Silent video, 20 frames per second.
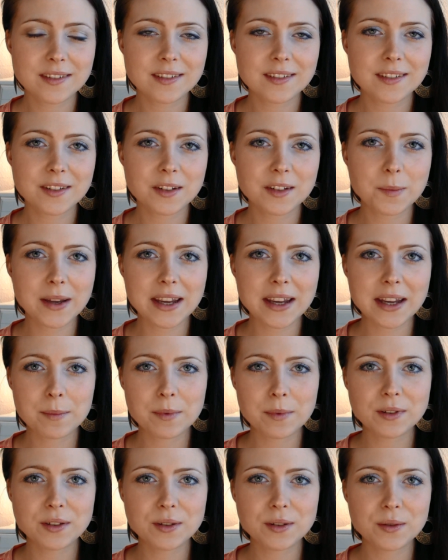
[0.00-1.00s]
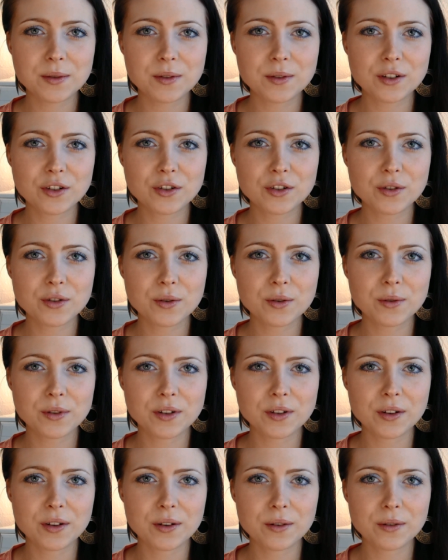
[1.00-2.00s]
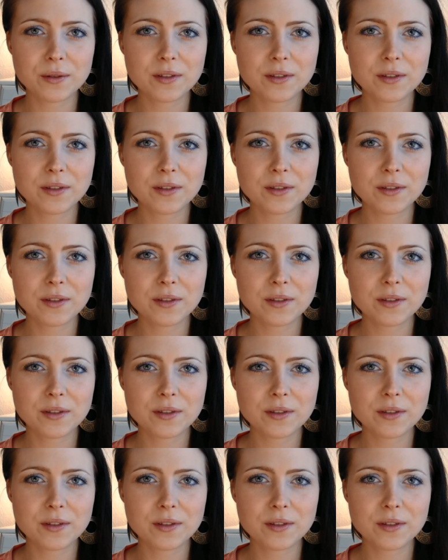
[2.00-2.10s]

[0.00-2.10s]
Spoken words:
to be able to control, you know,